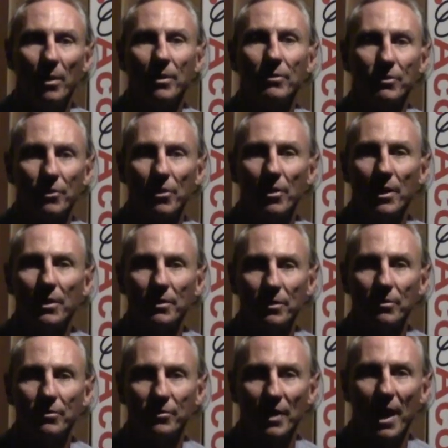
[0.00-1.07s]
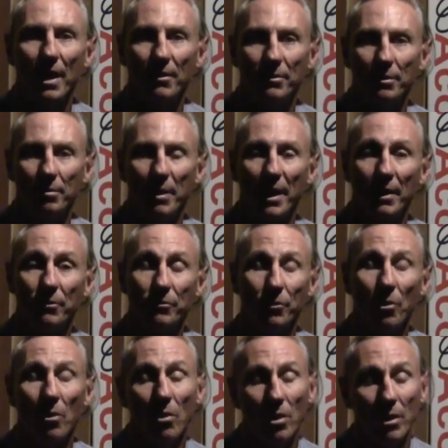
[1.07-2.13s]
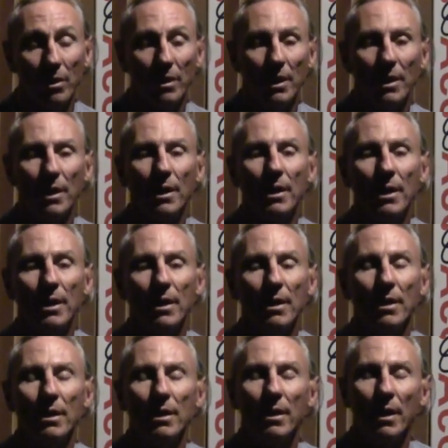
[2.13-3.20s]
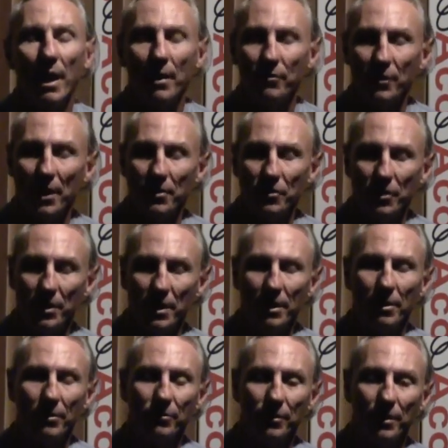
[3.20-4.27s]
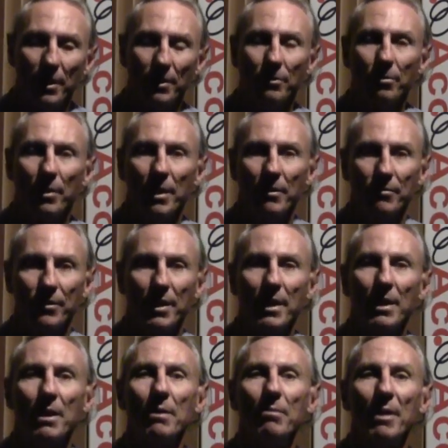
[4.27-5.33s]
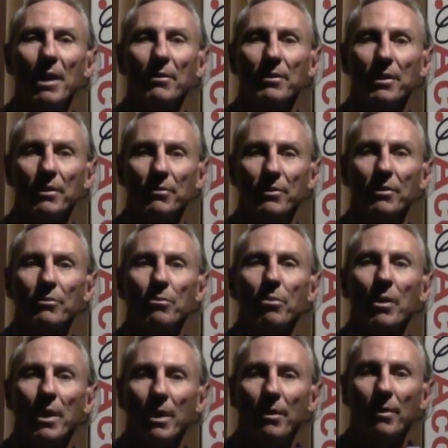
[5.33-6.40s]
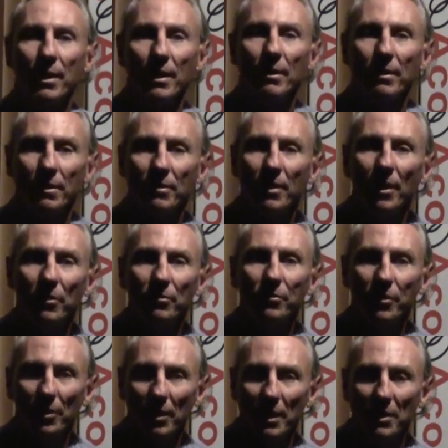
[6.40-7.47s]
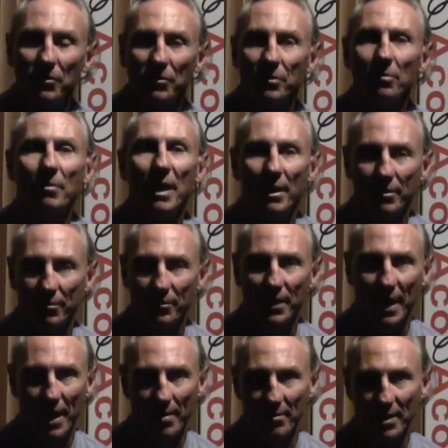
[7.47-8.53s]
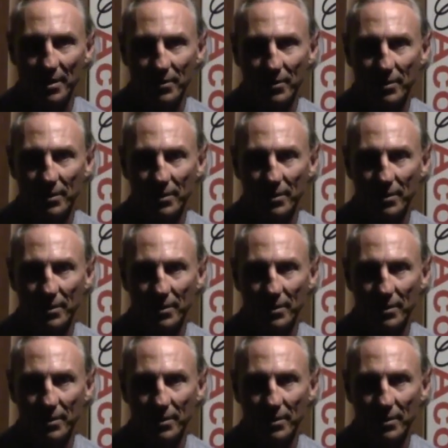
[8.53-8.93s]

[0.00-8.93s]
where it's going to sound the best, or as engineers, another way of thinking about this is where it does the least amount of damage.